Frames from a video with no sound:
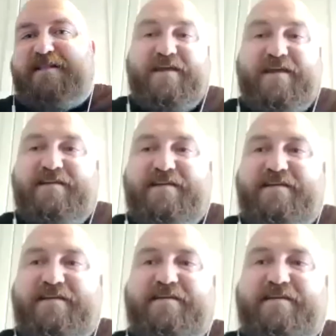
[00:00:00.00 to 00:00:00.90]

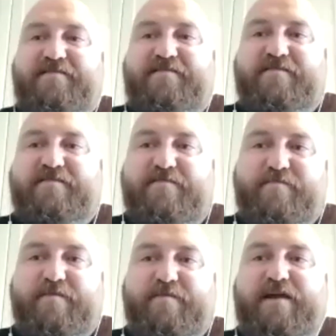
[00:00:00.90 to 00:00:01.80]
or something.
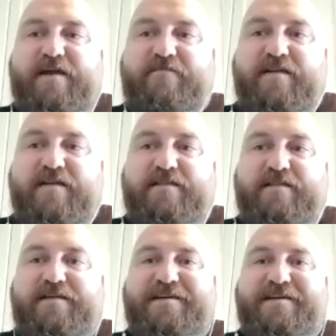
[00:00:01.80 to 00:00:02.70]
So if you're
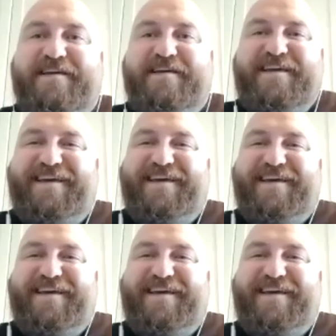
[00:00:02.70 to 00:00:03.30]
prepared for that,